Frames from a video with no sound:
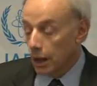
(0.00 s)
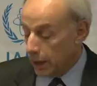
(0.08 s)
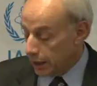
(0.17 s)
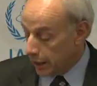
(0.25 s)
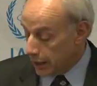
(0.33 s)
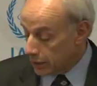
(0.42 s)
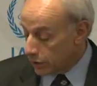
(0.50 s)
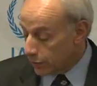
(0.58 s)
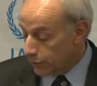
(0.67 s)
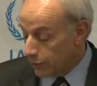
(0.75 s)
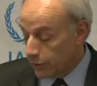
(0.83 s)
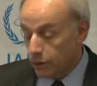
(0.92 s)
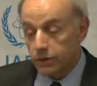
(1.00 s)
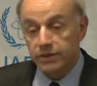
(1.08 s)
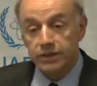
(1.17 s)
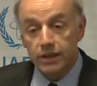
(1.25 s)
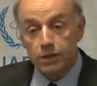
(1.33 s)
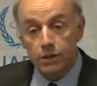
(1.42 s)
And as of the
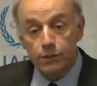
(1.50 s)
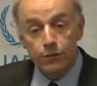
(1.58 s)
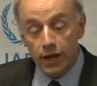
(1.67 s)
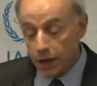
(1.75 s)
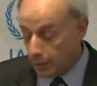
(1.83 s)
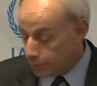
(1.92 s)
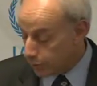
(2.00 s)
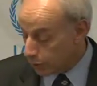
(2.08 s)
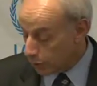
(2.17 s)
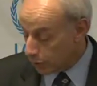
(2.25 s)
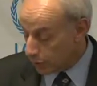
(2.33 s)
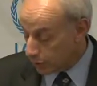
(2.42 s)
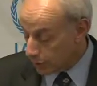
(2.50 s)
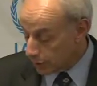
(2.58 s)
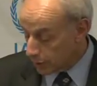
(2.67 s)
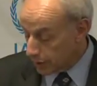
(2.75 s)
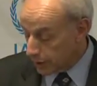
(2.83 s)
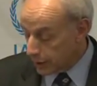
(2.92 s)
6th of April,
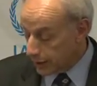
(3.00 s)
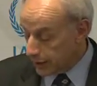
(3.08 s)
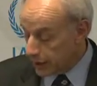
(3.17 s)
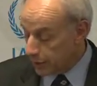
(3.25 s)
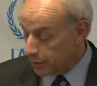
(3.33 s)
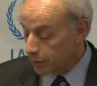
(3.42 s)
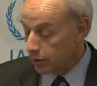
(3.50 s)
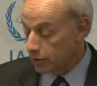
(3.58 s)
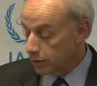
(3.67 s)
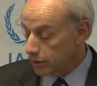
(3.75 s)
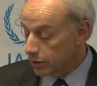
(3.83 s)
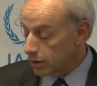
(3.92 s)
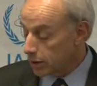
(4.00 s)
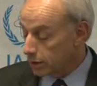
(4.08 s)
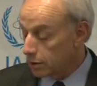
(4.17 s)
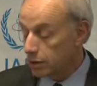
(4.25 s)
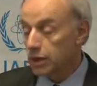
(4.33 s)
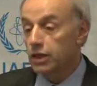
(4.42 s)
TEPCO
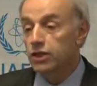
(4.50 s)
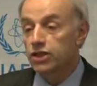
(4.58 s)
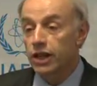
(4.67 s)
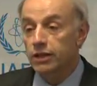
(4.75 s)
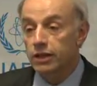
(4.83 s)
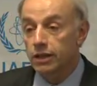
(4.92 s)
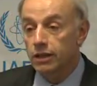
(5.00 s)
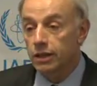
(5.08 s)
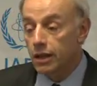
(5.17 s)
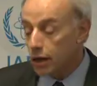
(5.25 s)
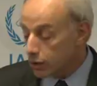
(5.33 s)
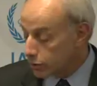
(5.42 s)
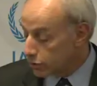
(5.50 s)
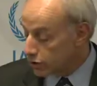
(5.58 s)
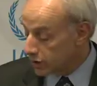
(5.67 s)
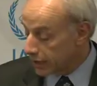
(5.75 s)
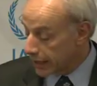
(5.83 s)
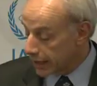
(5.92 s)
started injecting
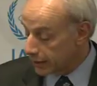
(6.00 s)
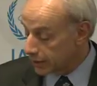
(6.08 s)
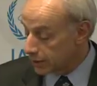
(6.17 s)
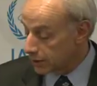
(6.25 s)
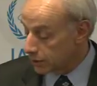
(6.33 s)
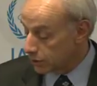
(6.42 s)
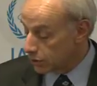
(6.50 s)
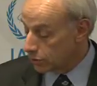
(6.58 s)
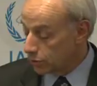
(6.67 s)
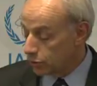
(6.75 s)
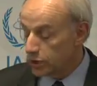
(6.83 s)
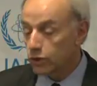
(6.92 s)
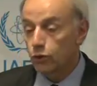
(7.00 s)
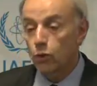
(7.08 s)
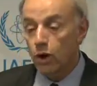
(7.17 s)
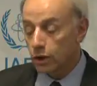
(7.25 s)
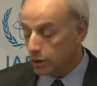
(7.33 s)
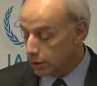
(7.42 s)
nitrogen gas to Unit
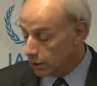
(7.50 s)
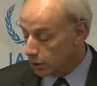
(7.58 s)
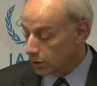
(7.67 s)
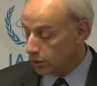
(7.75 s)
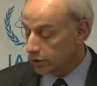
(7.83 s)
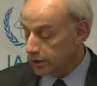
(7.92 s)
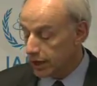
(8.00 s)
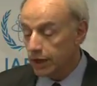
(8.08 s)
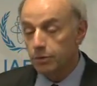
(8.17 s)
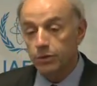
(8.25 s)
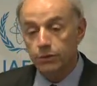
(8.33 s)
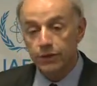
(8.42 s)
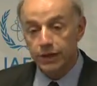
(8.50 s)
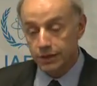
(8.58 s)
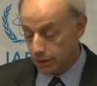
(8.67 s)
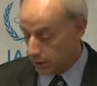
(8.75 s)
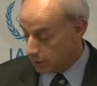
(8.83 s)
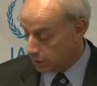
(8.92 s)
1 containment
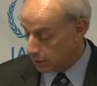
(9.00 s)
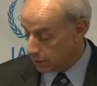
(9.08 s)
vessel